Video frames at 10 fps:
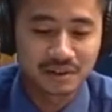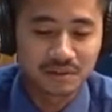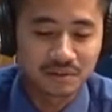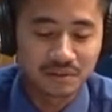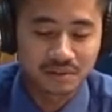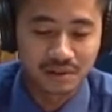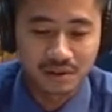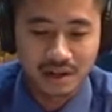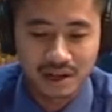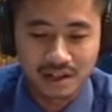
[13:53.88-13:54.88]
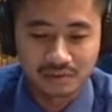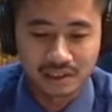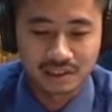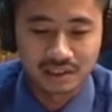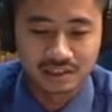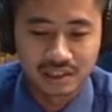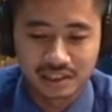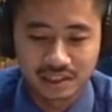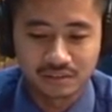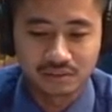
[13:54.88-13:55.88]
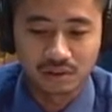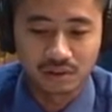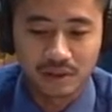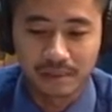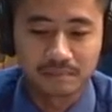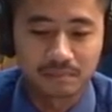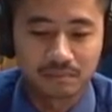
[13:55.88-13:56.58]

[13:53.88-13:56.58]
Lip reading: when you ask whether it's native or web,